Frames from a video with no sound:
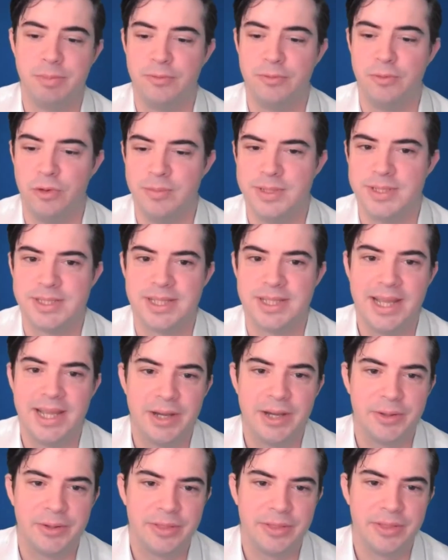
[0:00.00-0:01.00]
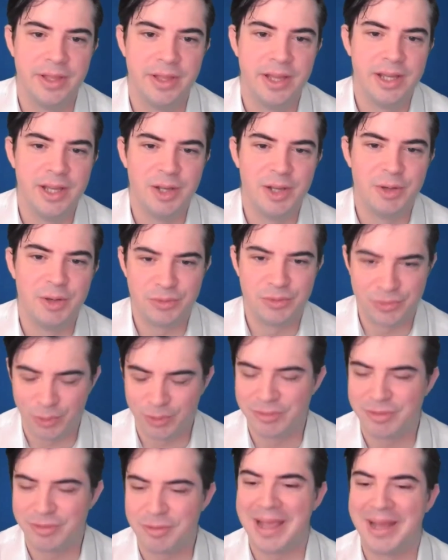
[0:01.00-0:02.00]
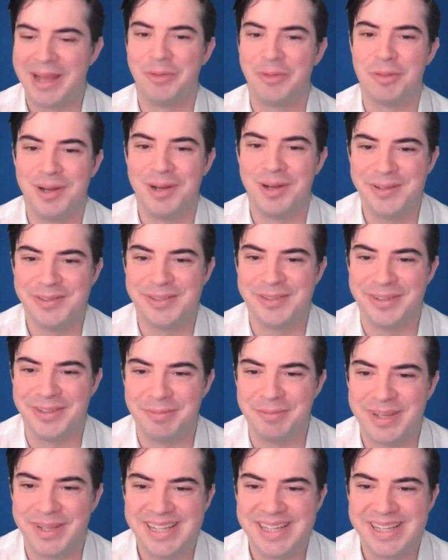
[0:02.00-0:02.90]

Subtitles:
performance and health sort of depend on the pollutant.